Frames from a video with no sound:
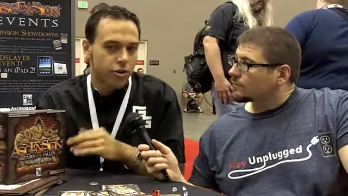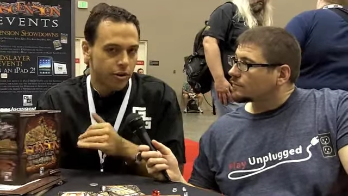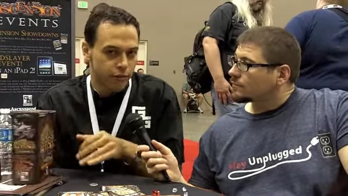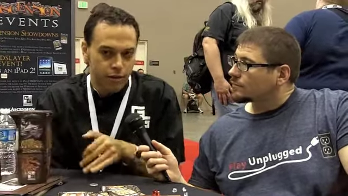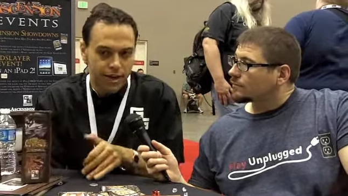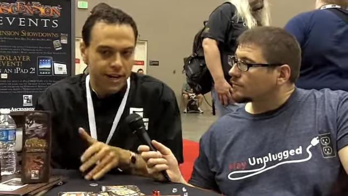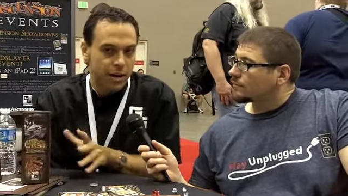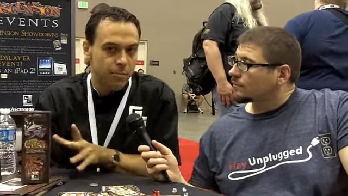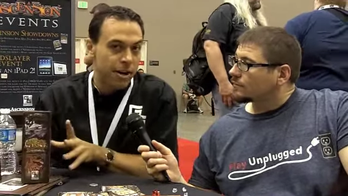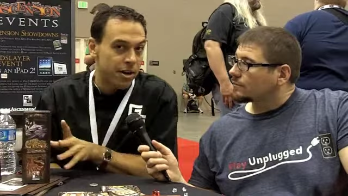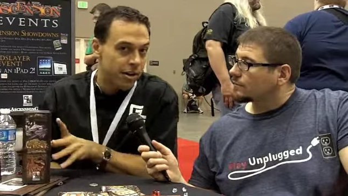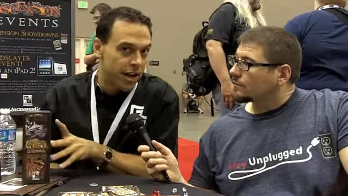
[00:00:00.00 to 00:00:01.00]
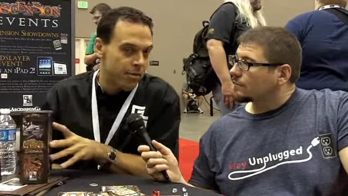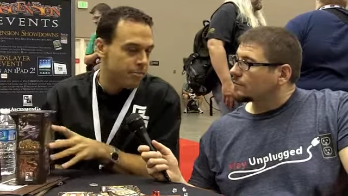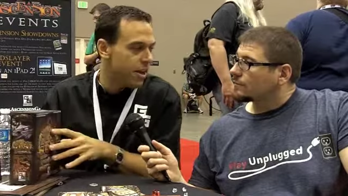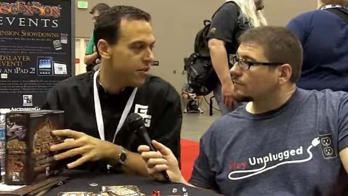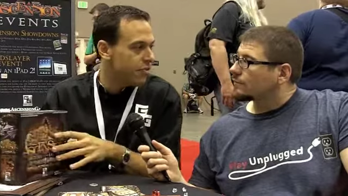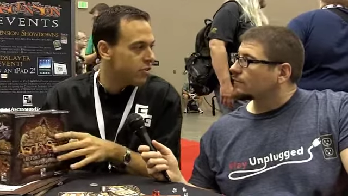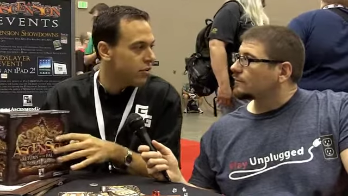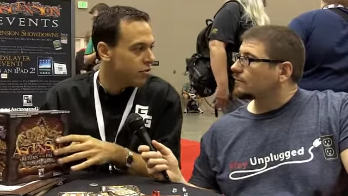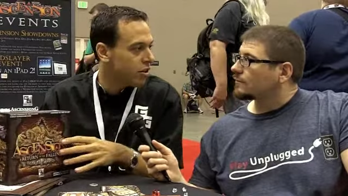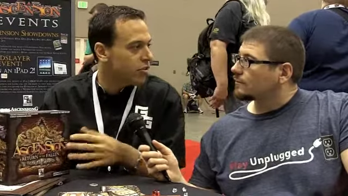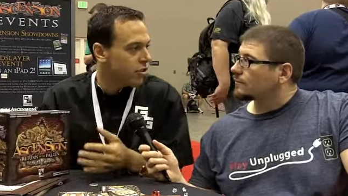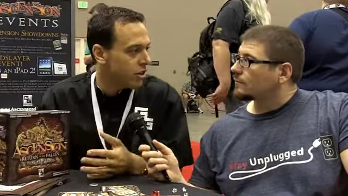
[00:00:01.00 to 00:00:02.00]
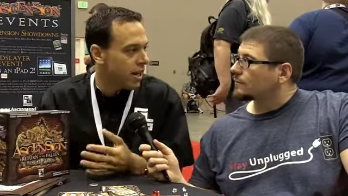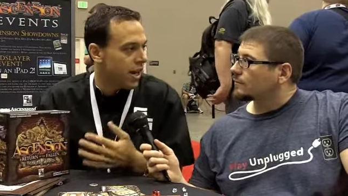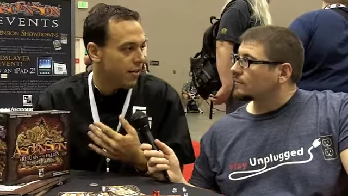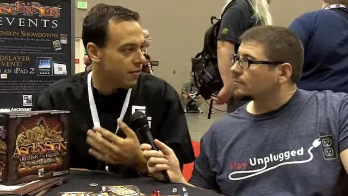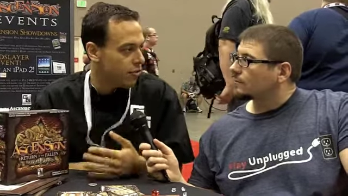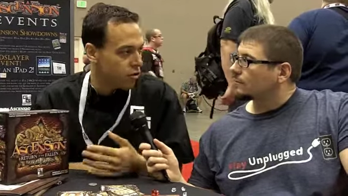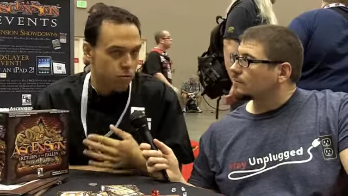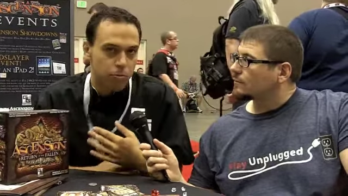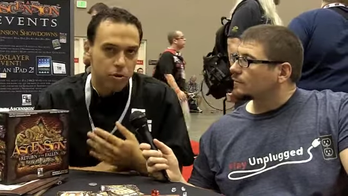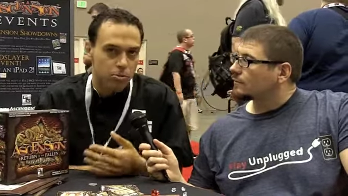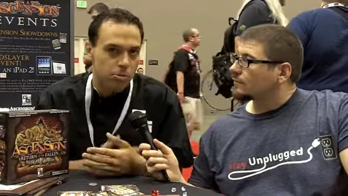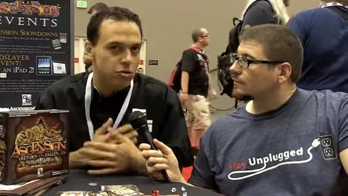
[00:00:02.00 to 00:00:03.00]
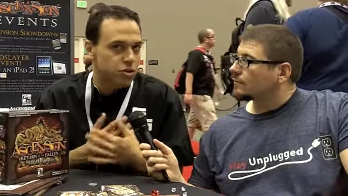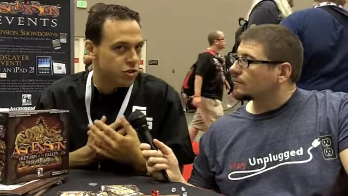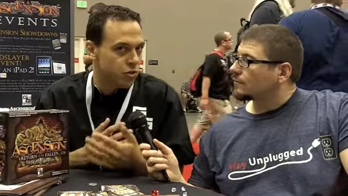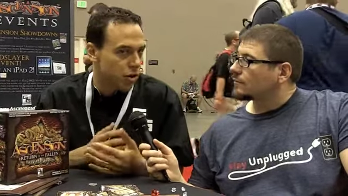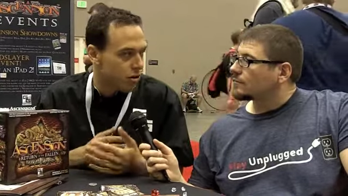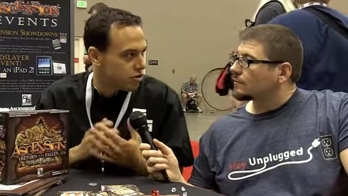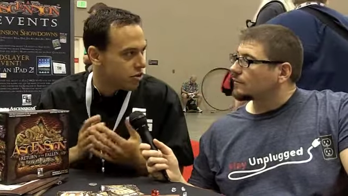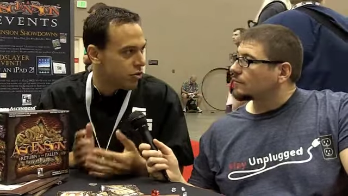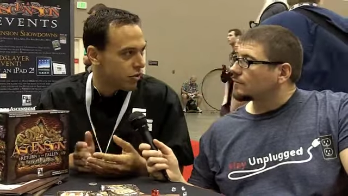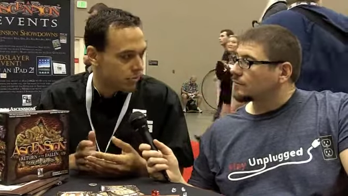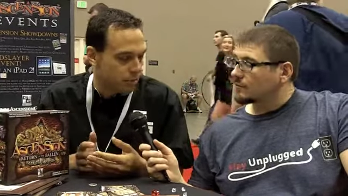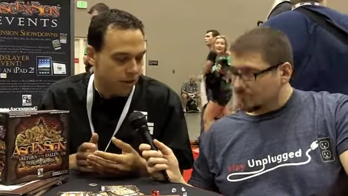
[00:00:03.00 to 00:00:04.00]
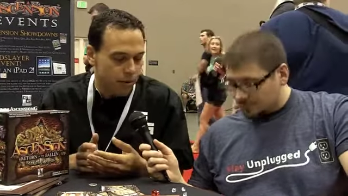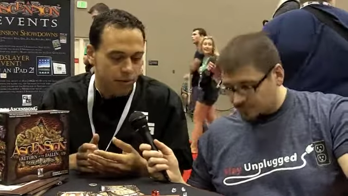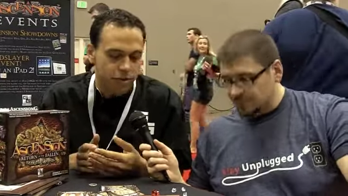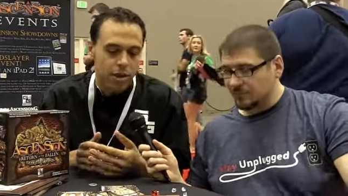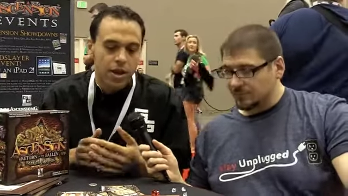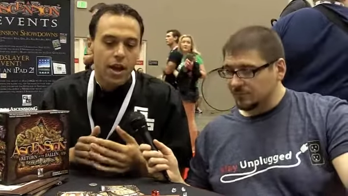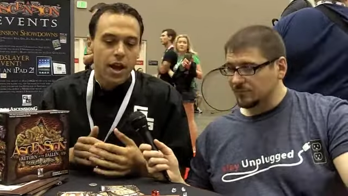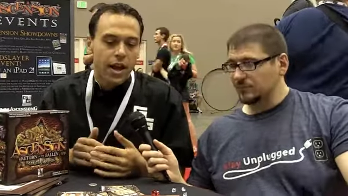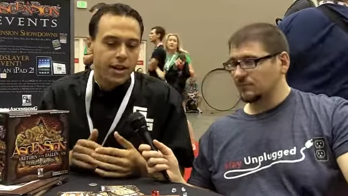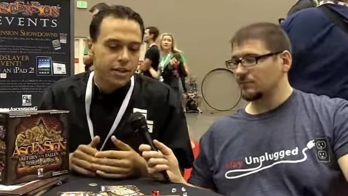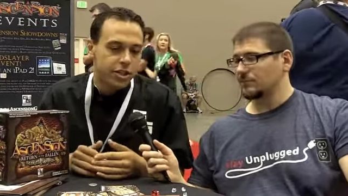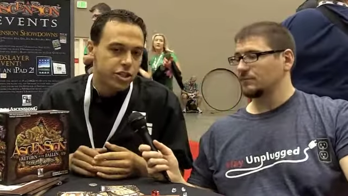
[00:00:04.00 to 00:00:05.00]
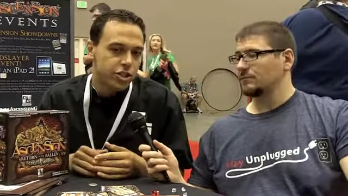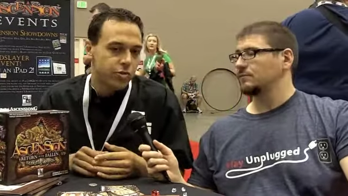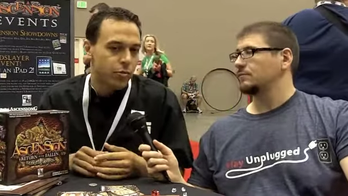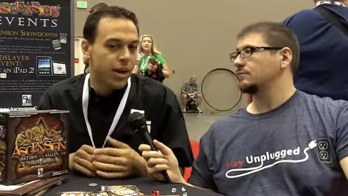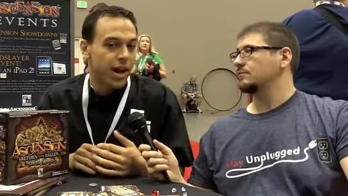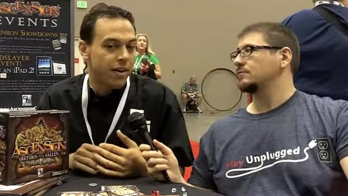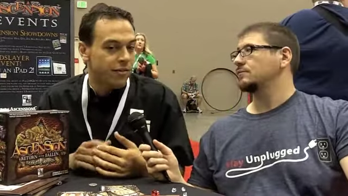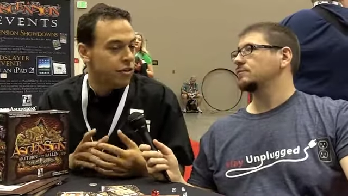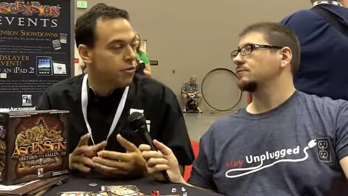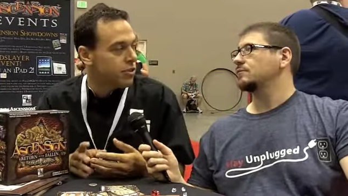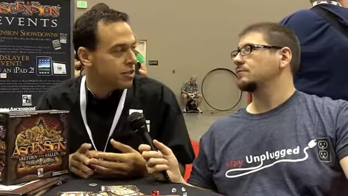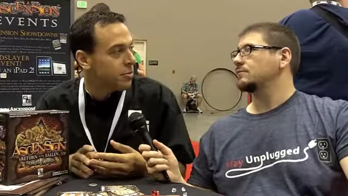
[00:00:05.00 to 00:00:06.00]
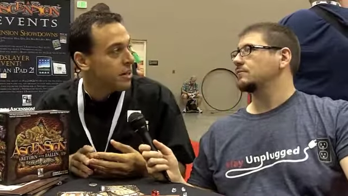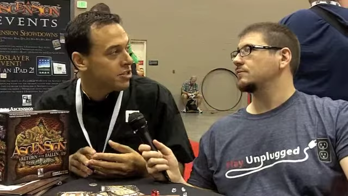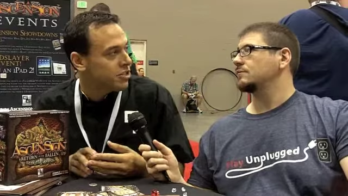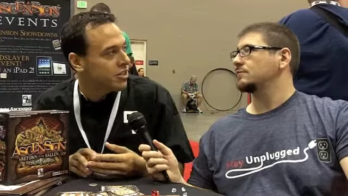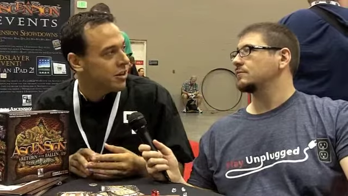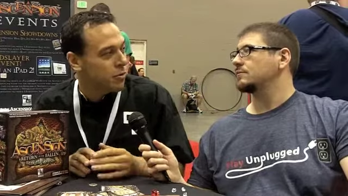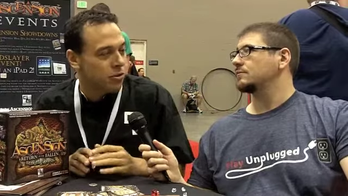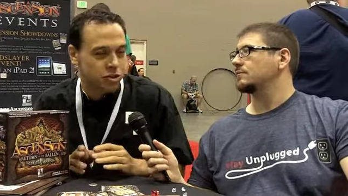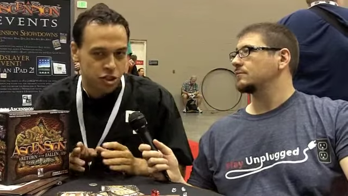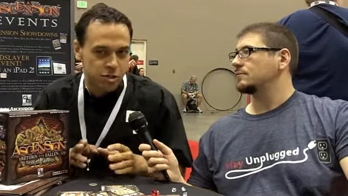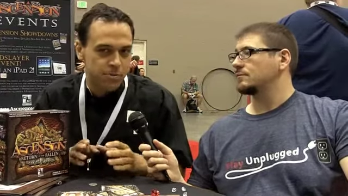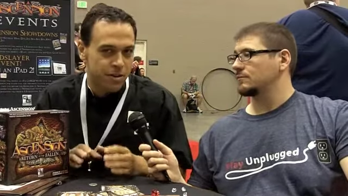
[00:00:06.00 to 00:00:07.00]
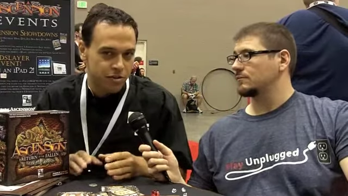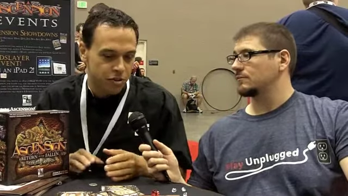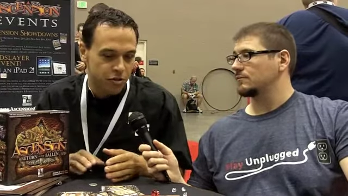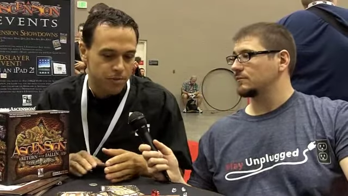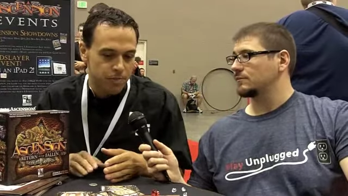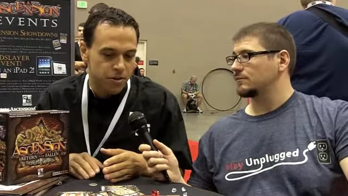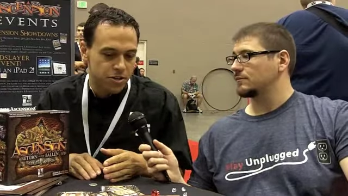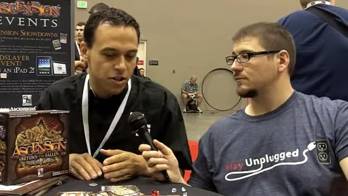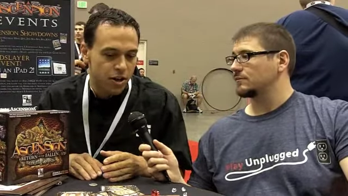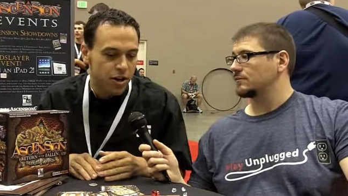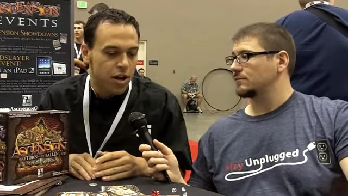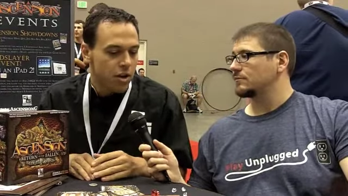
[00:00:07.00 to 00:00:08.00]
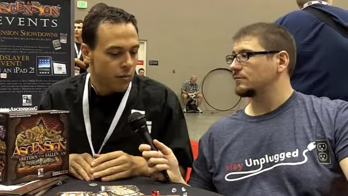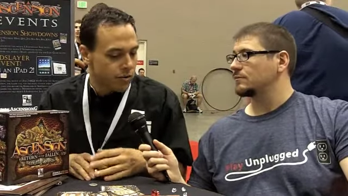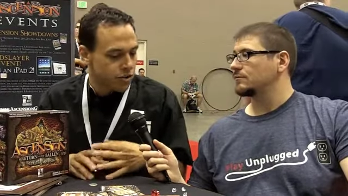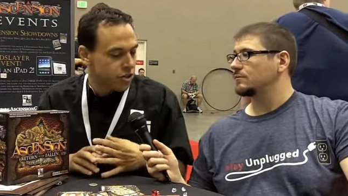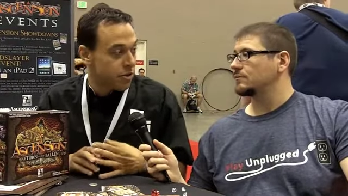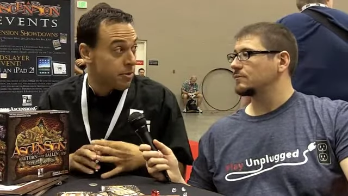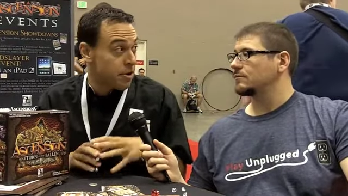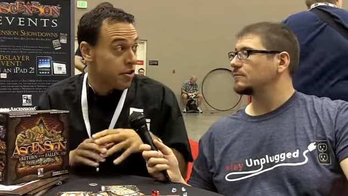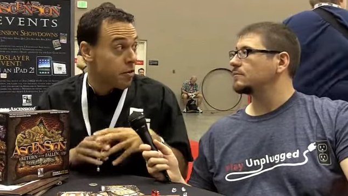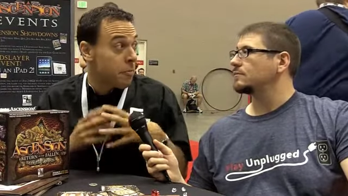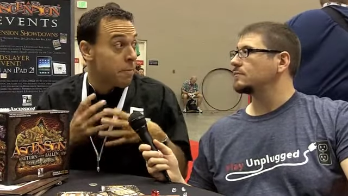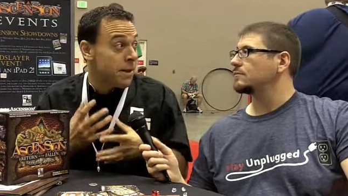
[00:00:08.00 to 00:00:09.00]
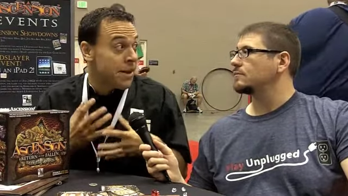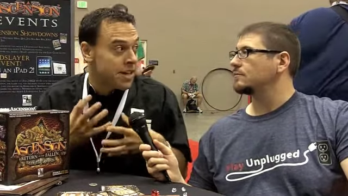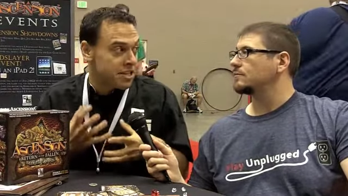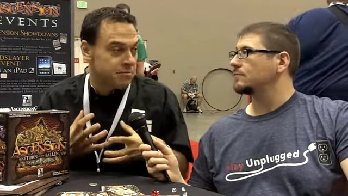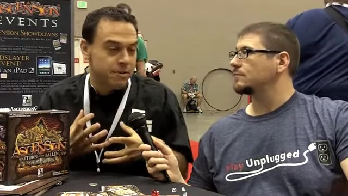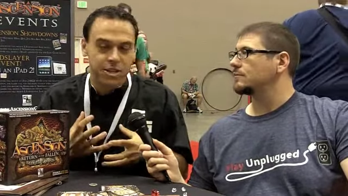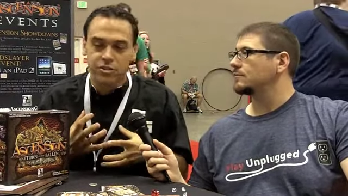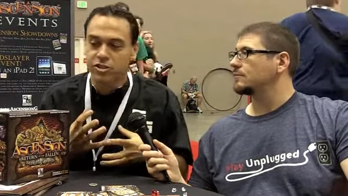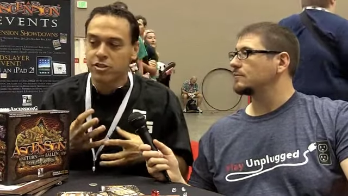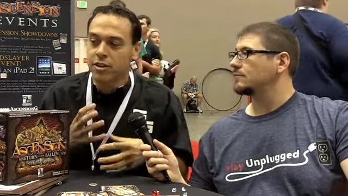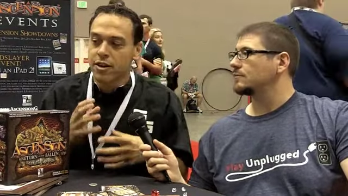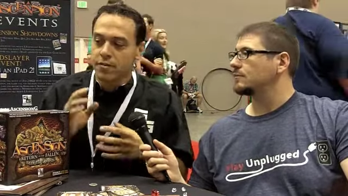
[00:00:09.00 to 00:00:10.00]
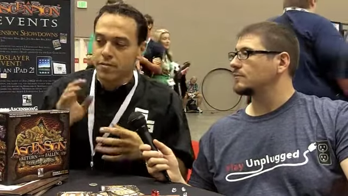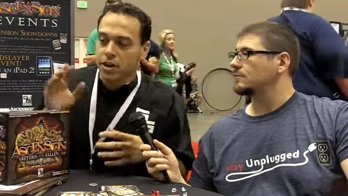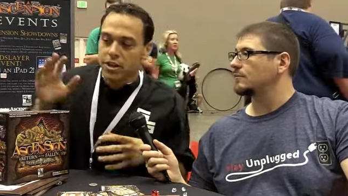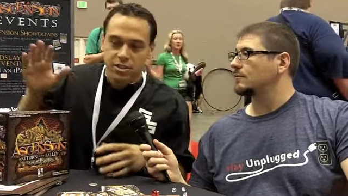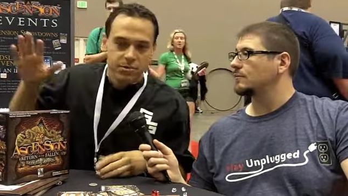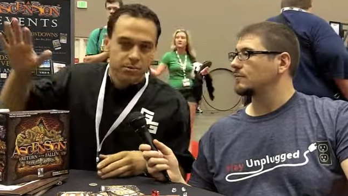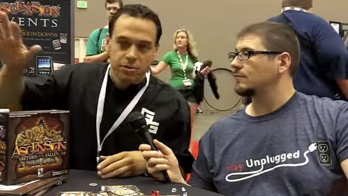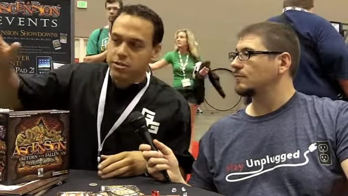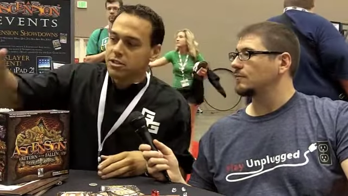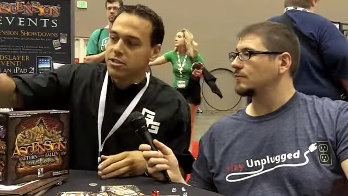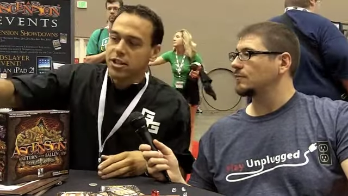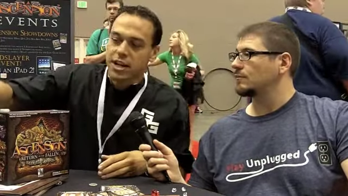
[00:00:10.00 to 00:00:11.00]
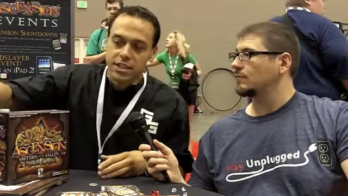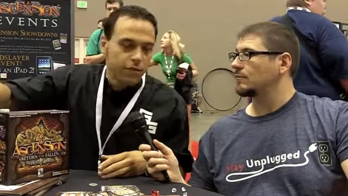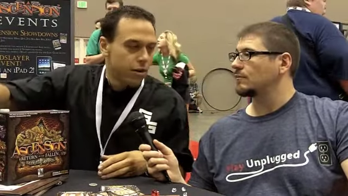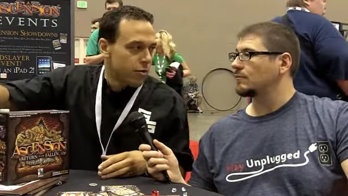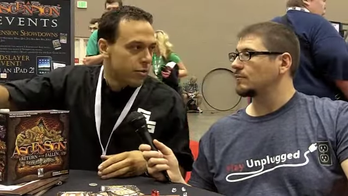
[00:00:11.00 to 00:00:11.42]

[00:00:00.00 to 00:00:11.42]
Speaker 1: you can find out about our game days. And those things are going to have new promos, new cards that you can play with. In addition, we have a new expansion that we're just about to go to print on, which is going to be another big expansion uh, similar to the size of our